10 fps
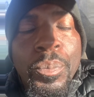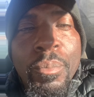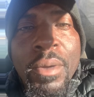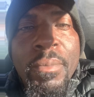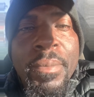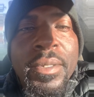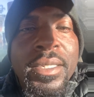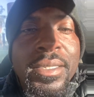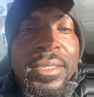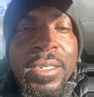My mama
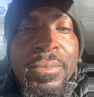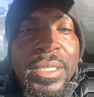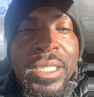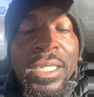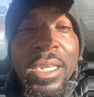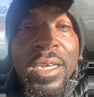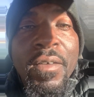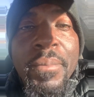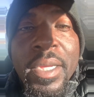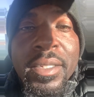didn't tell me she loved
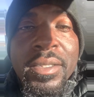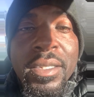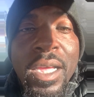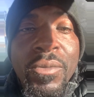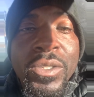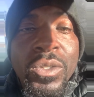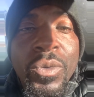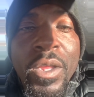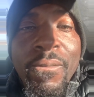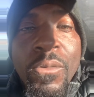me until I was
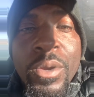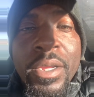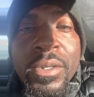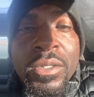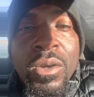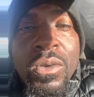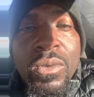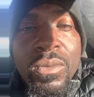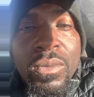24 years old.